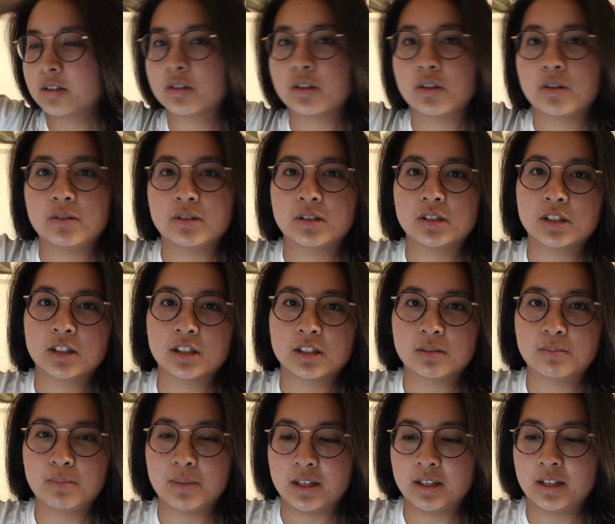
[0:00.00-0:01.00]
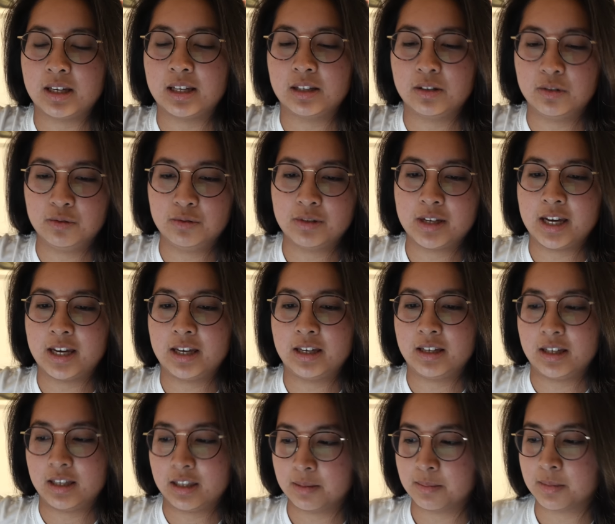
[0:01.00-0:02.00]
So it's just been a new
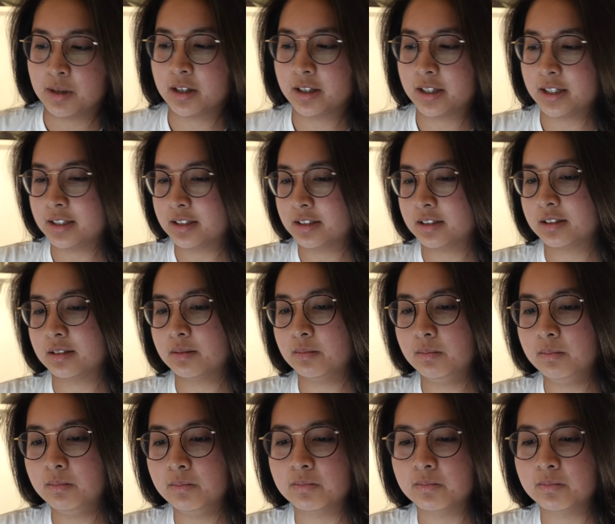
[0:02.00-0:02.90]
day in the markets.